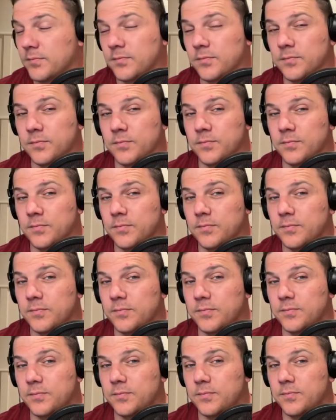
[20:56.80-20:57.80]

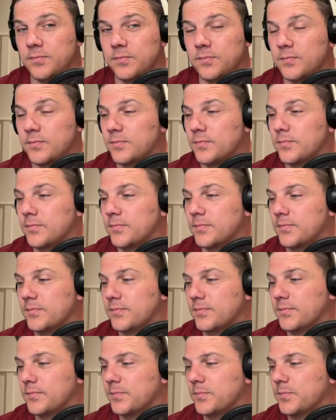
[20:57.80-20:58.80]

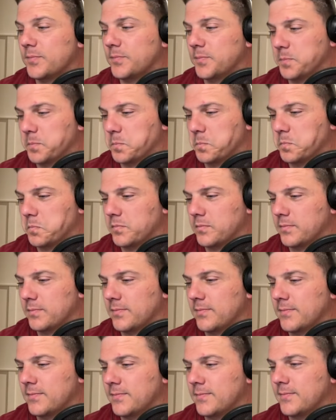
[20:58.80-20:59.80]

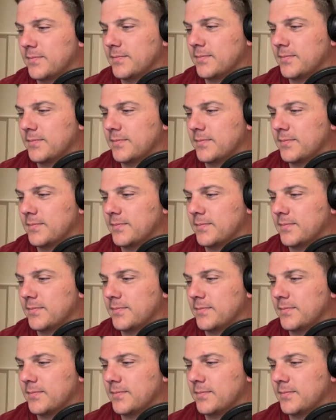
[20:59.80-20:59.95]
(not speaking)